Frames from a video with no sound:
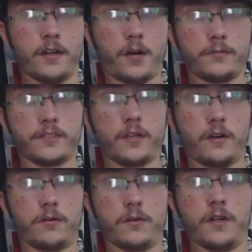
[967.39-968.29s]
Um,
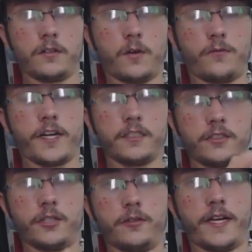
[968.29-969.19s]
so don't forget
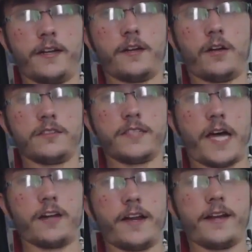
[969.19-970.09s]
to tune in on
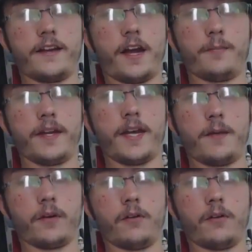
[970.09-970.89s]
Saturday at 9 p.m.